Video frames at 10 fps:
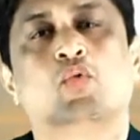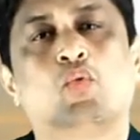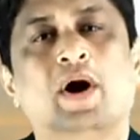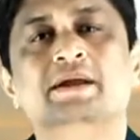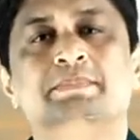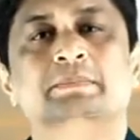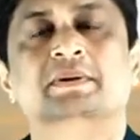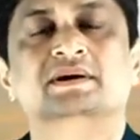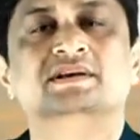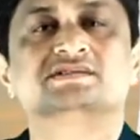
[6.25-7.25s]
why
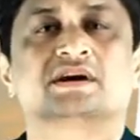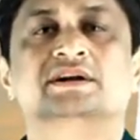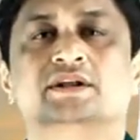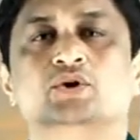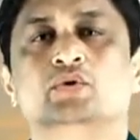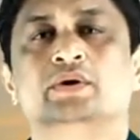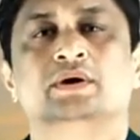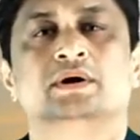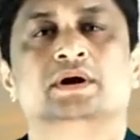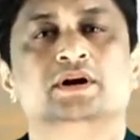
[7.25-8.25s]
people
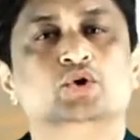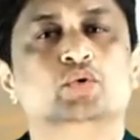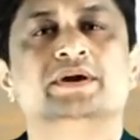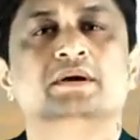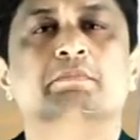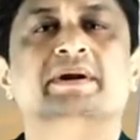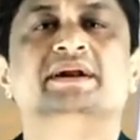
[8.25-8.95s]
discontinue doing